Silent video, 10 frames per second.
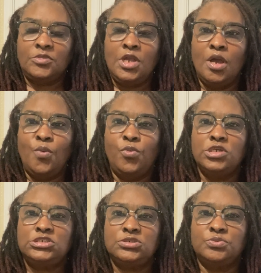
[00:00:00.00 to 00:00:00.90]

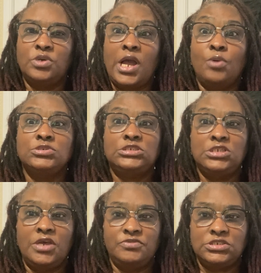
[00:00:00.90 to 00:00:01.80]
which I was
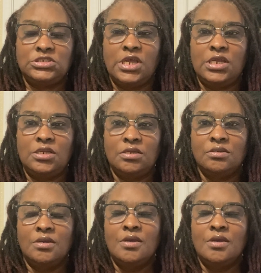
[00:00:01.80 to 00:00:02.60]
devastated